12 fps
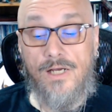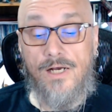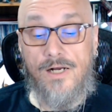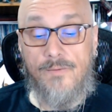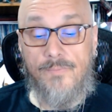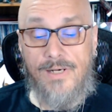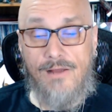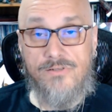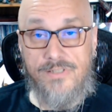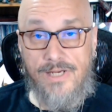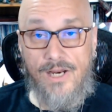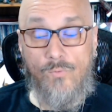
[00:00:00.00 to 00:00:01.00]
um, and how
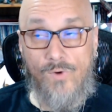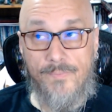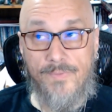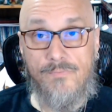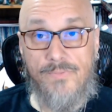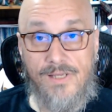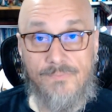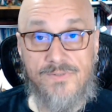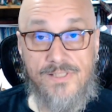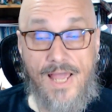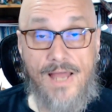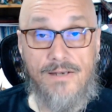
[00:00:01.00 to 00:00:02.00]
dare women be
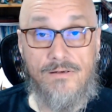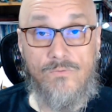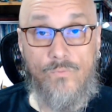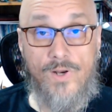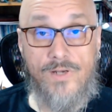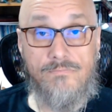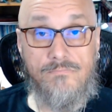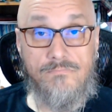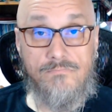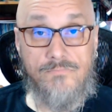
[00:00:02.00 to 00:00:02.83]
upset when